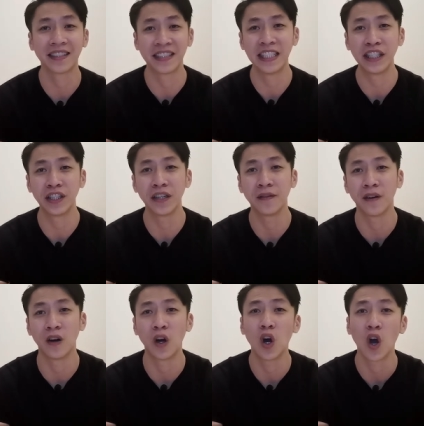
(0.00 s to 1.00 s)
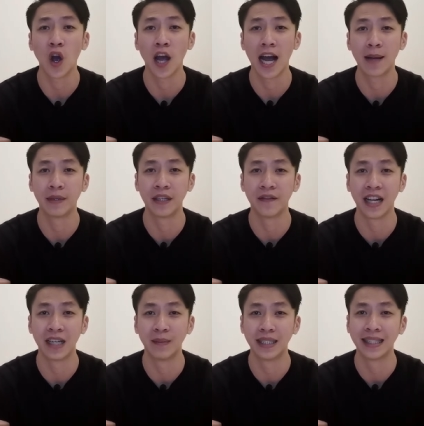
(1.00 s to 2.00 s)
It's a signature for Hoi Hup
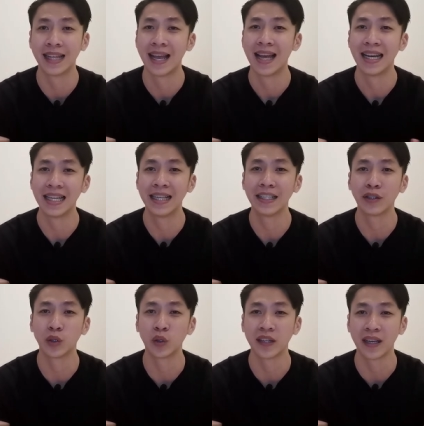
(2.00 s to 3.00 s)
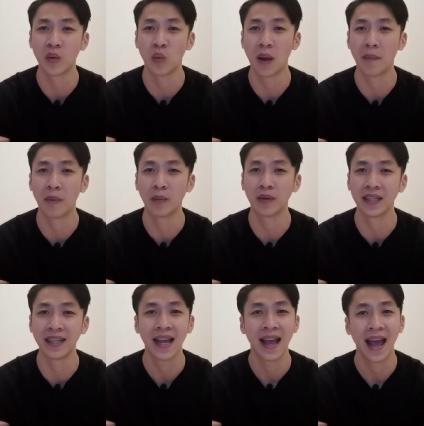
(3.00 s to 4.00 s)
development. Needless to say, when
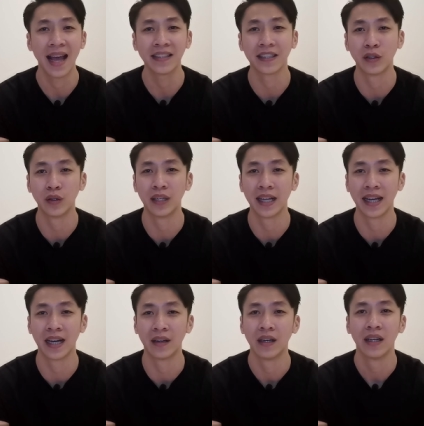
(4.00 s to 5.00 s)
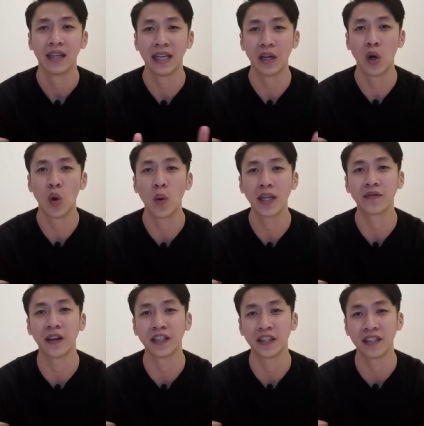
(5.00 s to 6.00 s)
property has a good layout, it
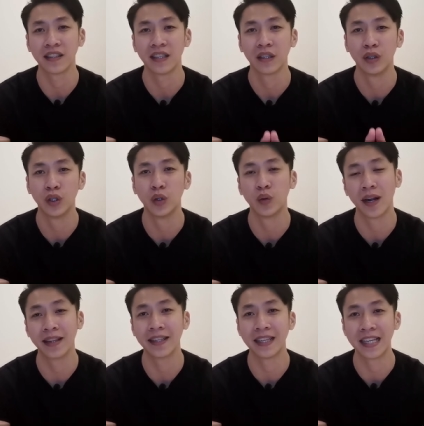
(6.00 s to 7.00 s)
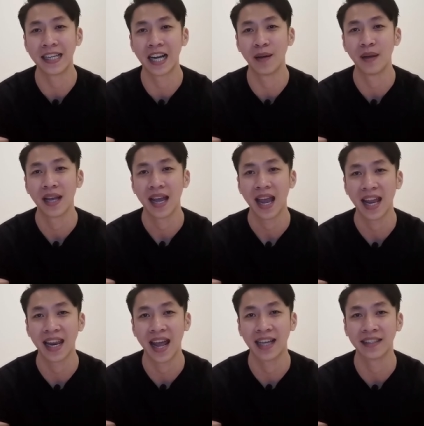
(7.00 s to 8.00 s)
always fetches good rental income
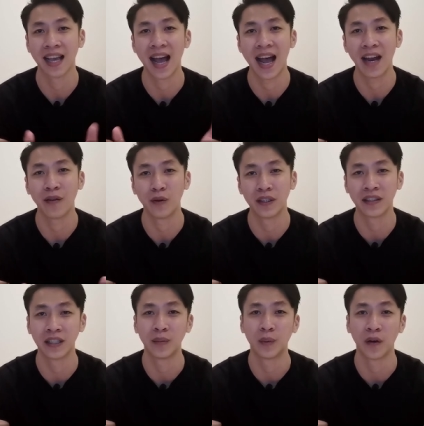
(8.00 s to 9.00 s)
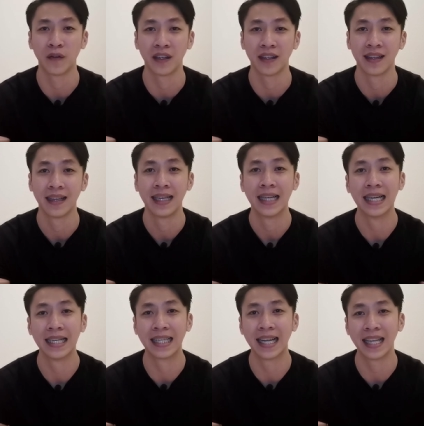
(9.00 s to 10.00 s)
and has high reserve profit.
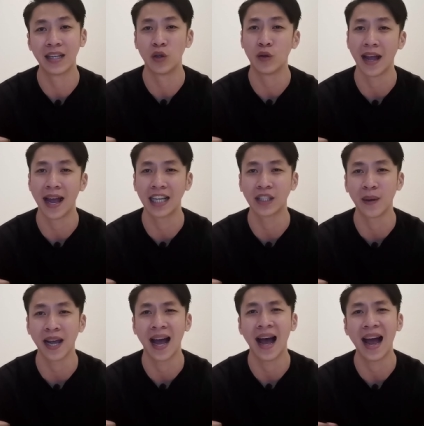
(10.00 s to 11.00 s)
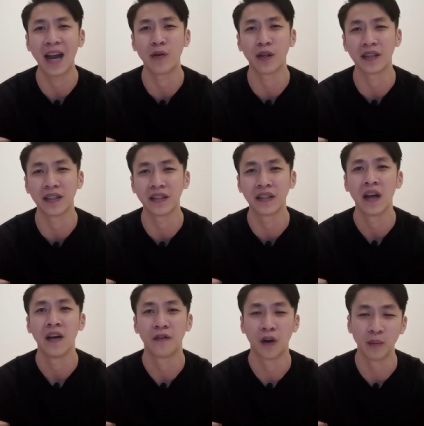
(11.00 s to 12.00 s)
Again, you can expect high returns
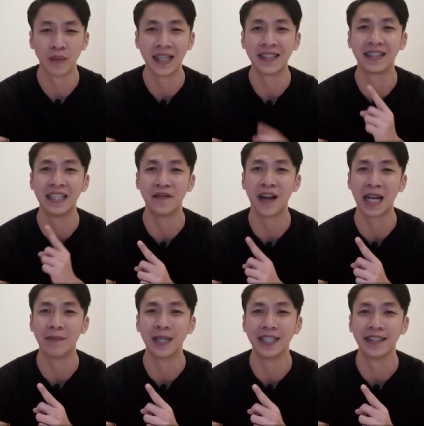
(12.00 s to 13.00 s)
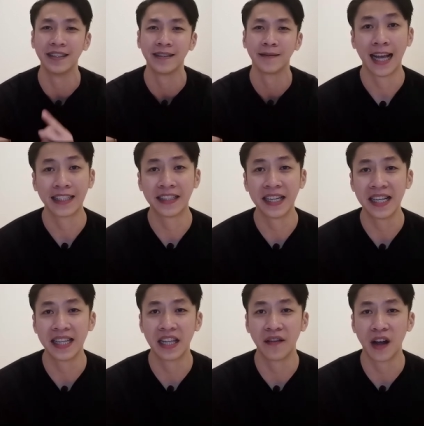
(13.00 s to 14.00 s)
from this development.
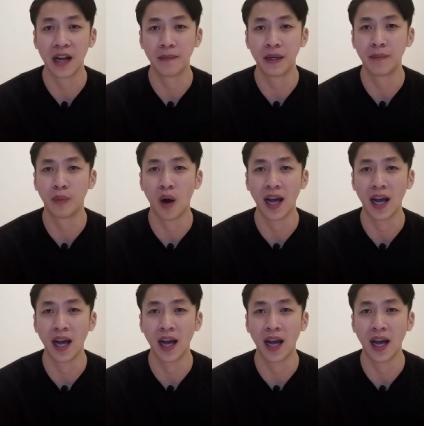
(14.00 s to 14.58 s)
Lastly, developer